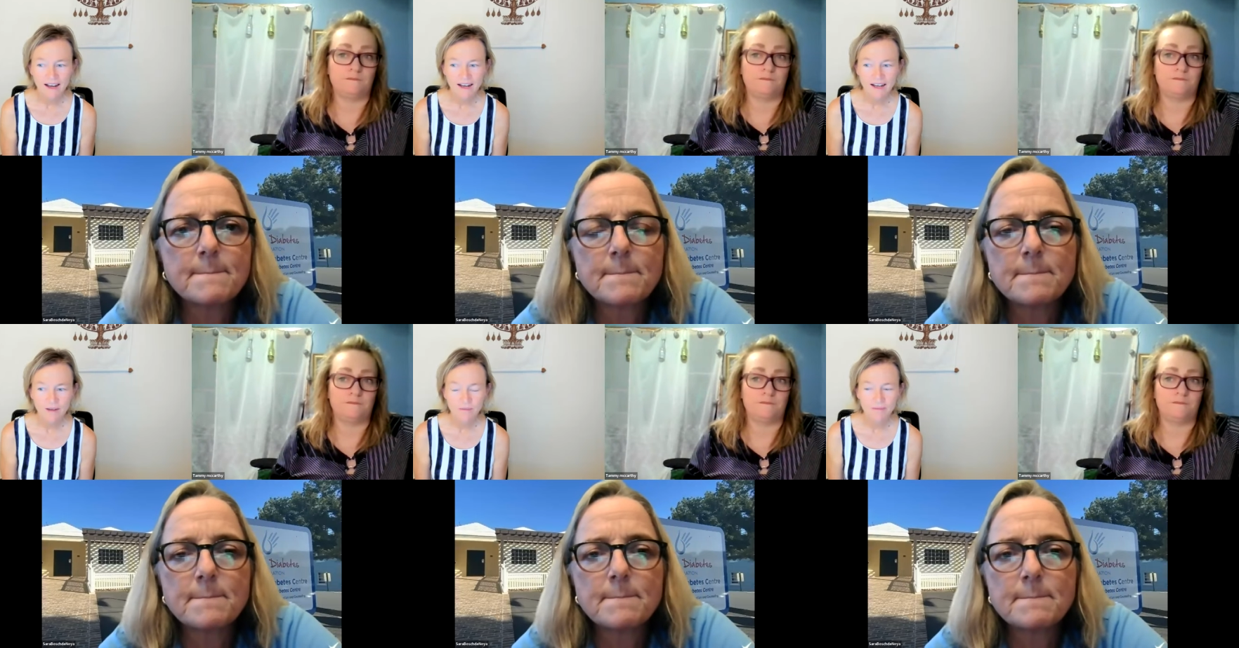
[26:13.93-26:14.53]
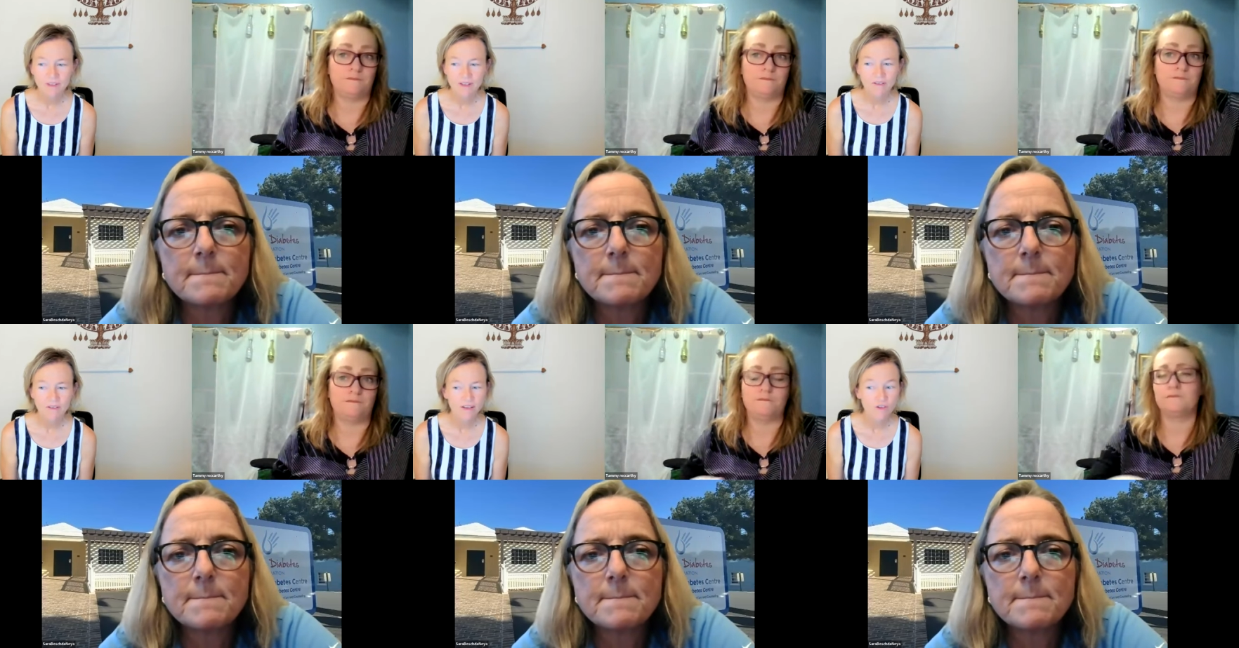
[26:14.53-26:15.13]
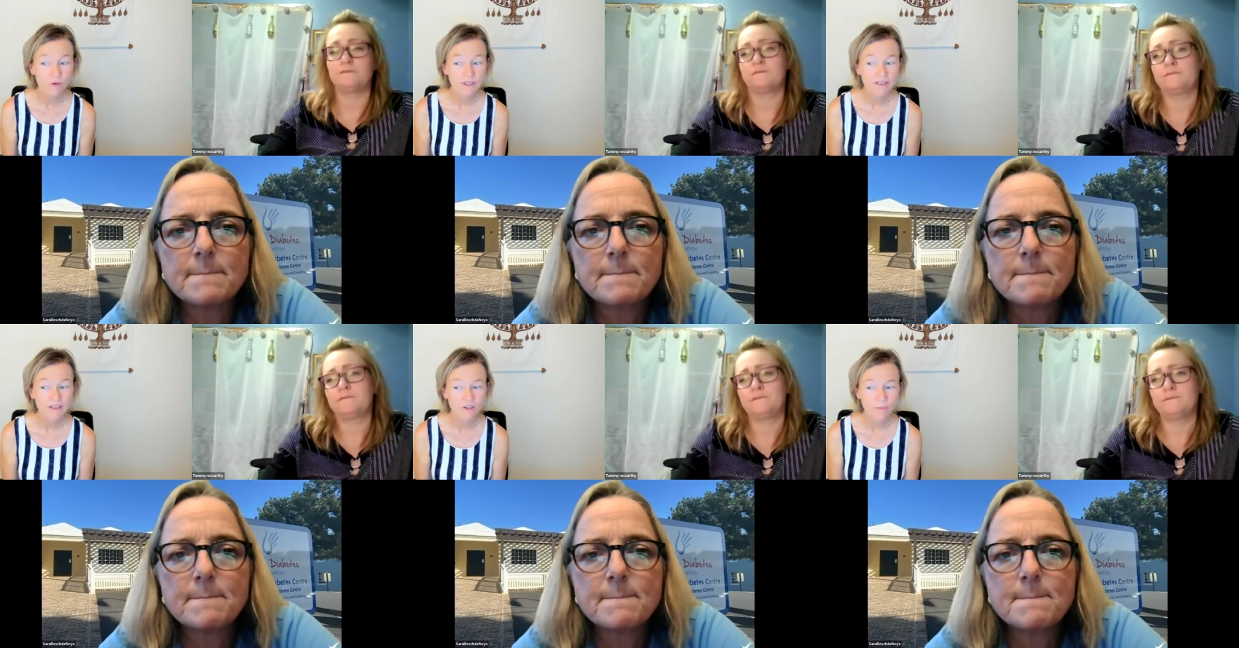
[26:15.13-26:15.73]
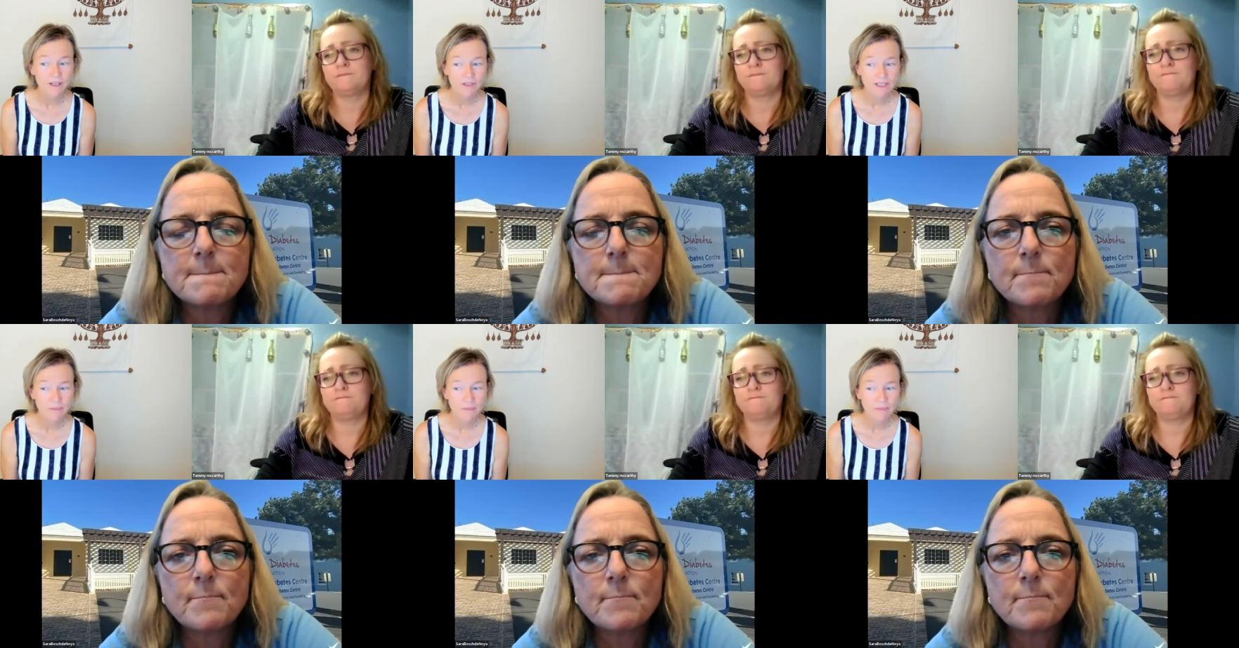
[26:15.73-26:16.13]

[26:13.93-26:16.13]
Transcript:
Speaker 1: Um, they noticed a little bit of a